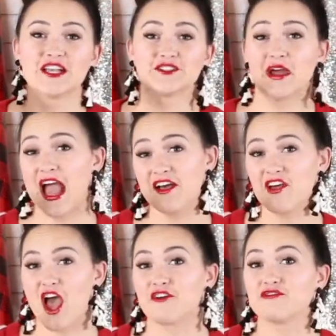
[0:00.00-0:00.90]
So I have
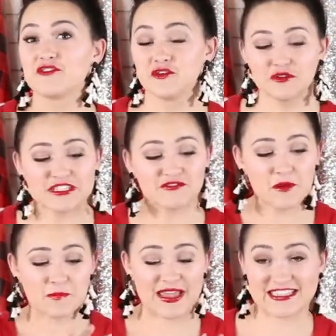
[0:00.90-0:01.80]
a few
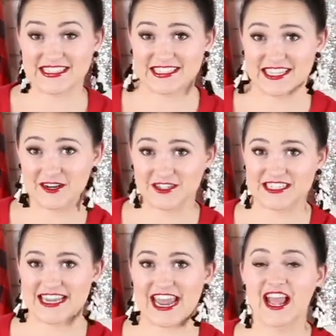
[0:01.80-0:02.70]
different bases here
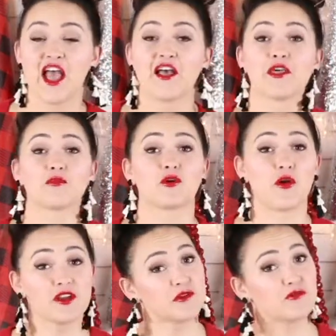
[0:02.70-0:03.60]
today that we're
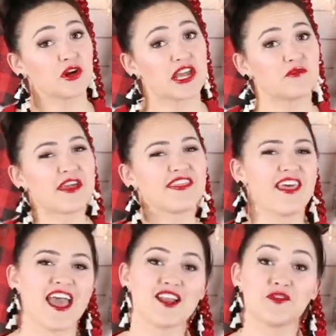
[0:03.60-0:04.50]
going to be working with
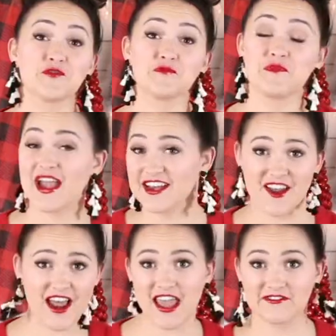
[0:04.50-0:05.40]
that you might
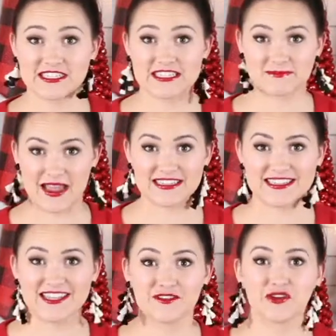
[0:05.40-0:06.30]
not have
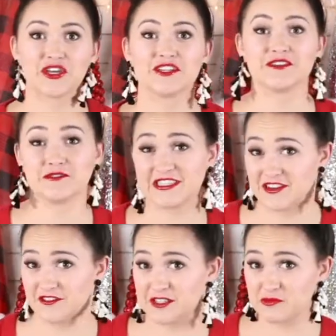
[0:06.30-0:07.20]
expected that you could use
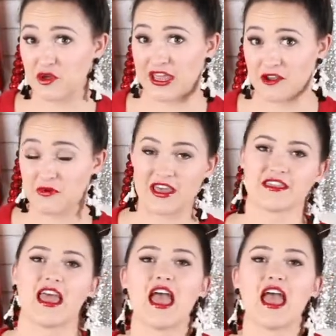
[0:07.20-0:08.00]
Infusible ink with.